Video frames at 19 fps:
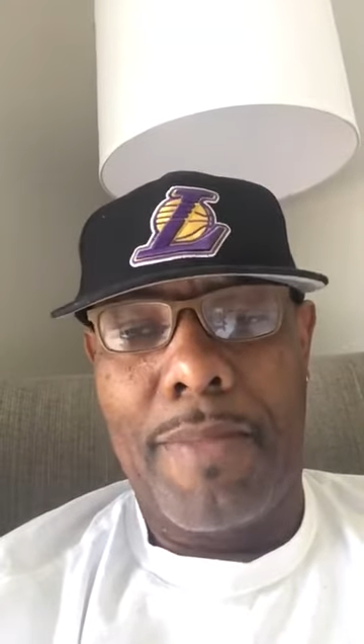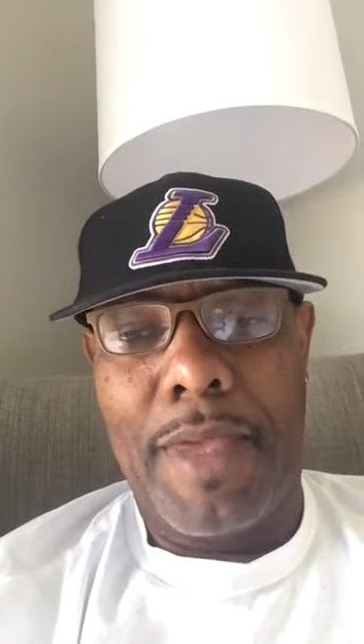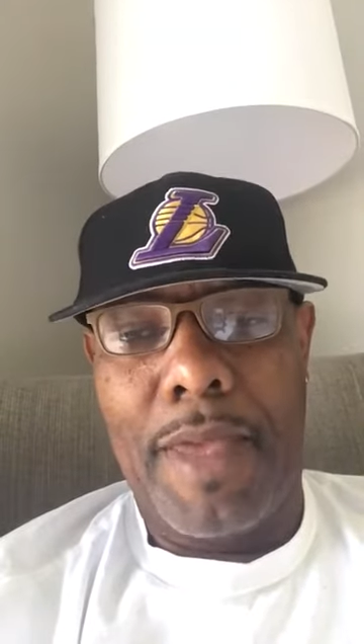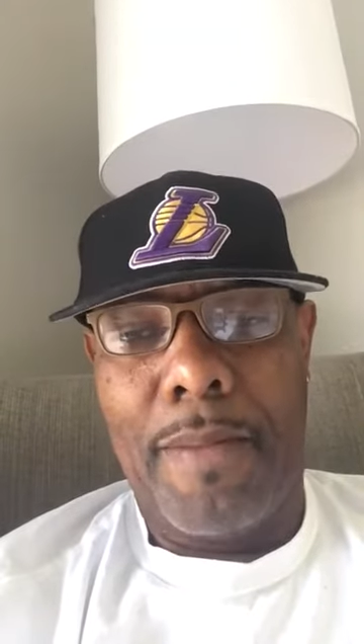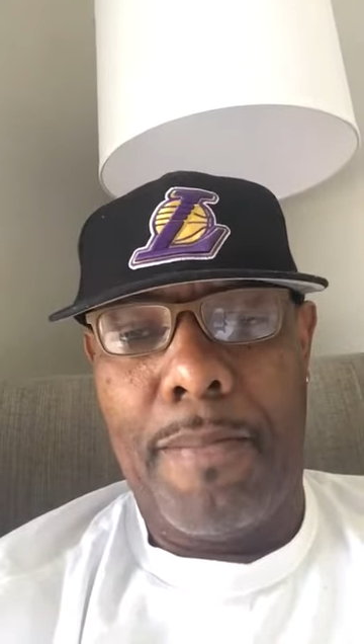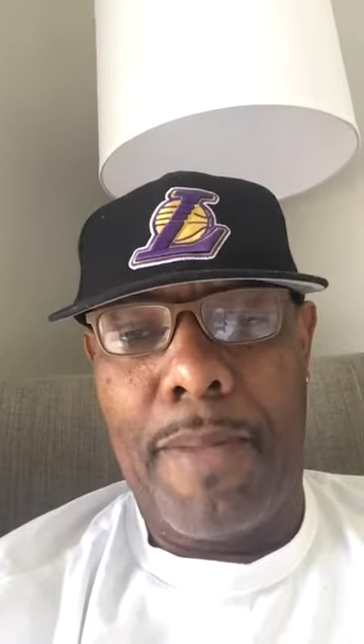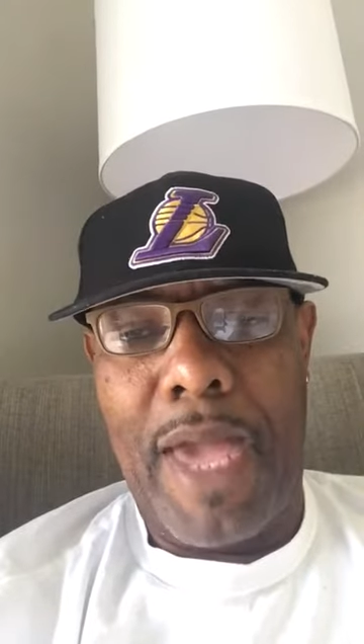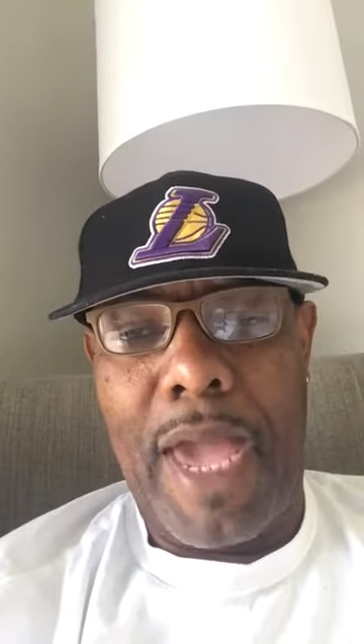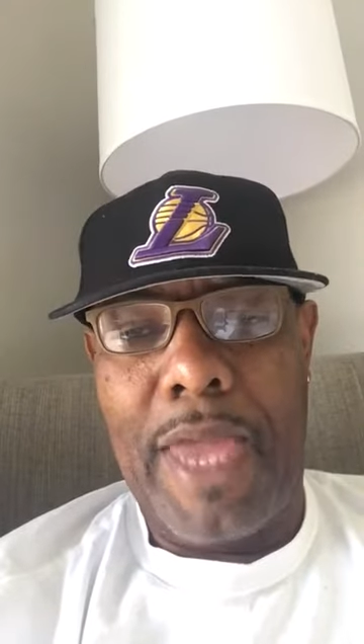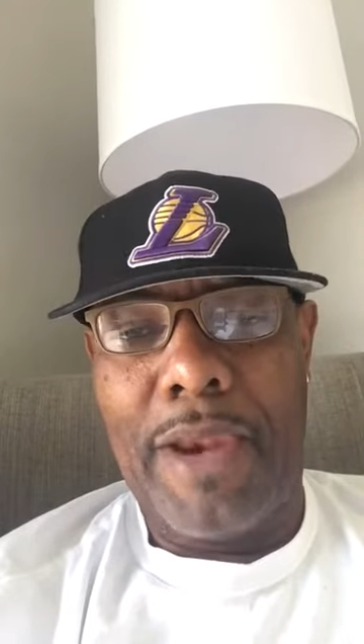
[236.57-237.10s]
be a
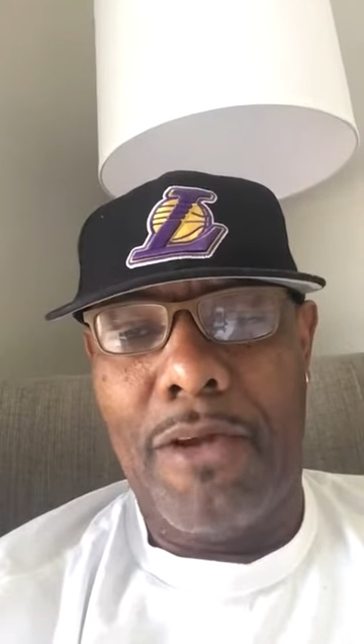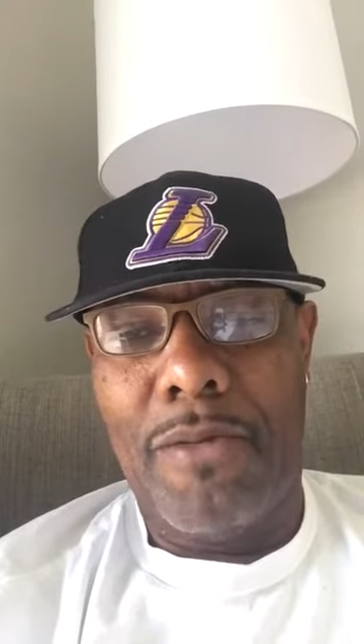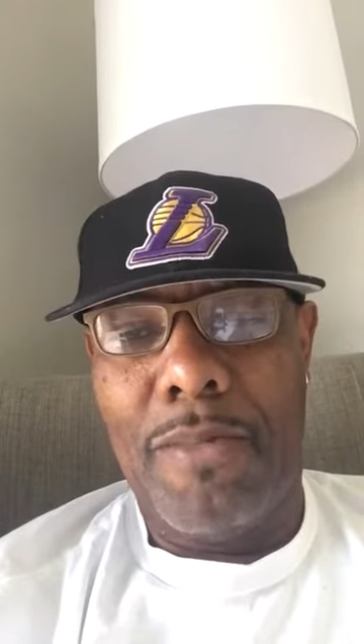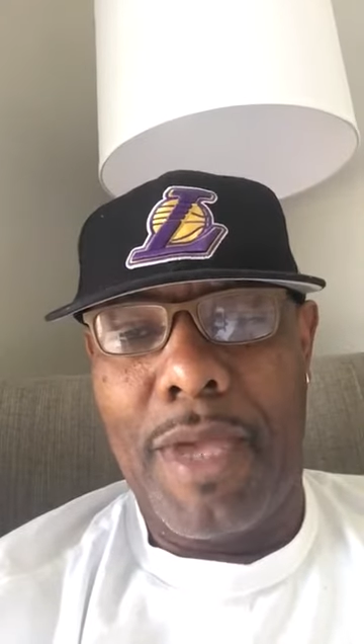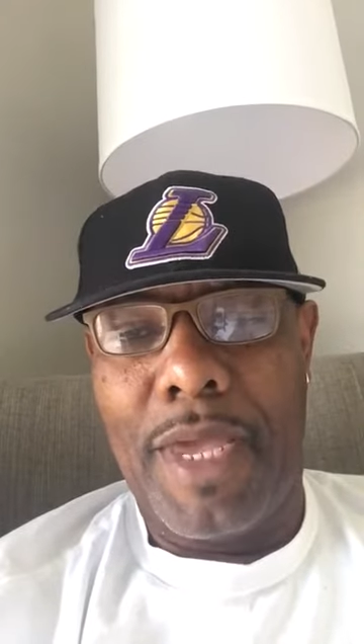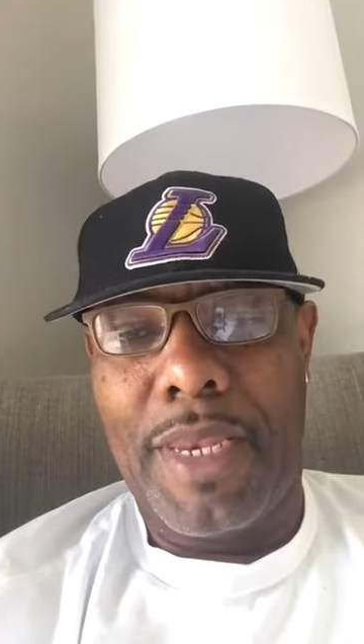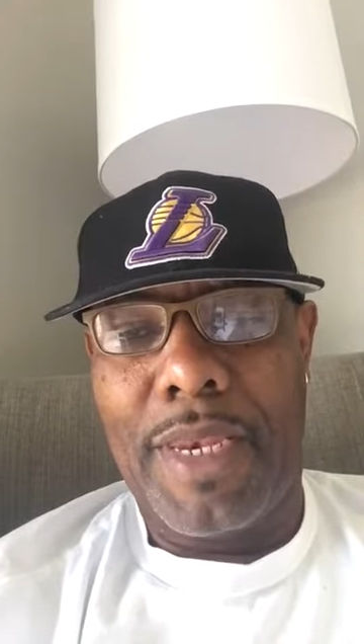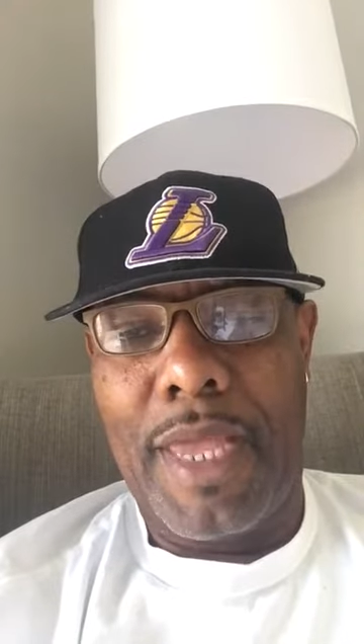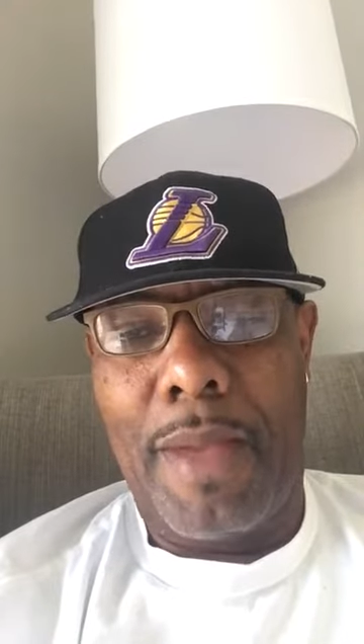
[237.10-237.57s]
bad omen,